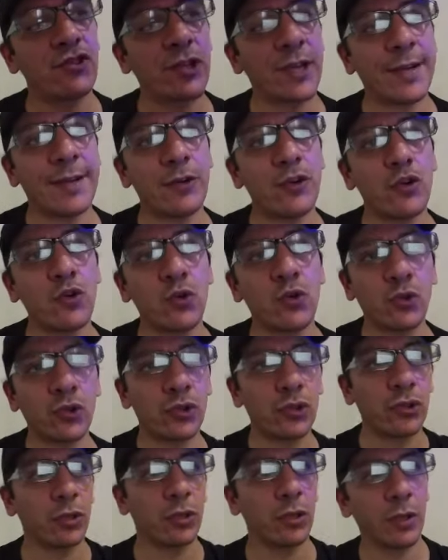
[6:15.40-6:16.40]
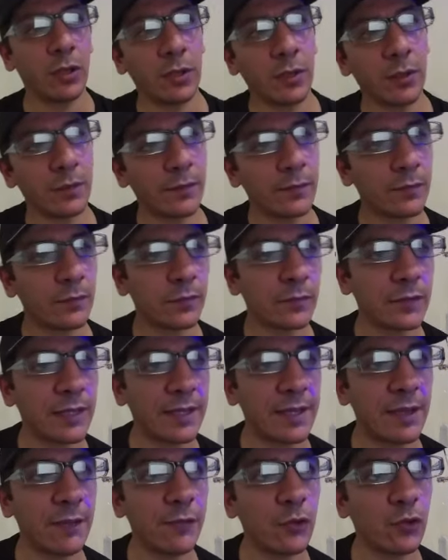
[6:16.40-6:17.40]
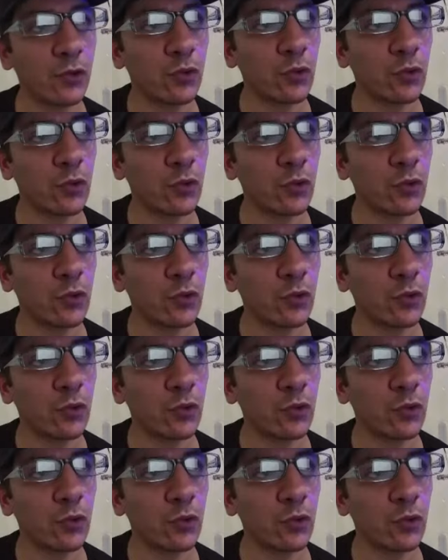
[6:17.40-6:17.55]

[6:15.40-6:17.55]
generous. They give you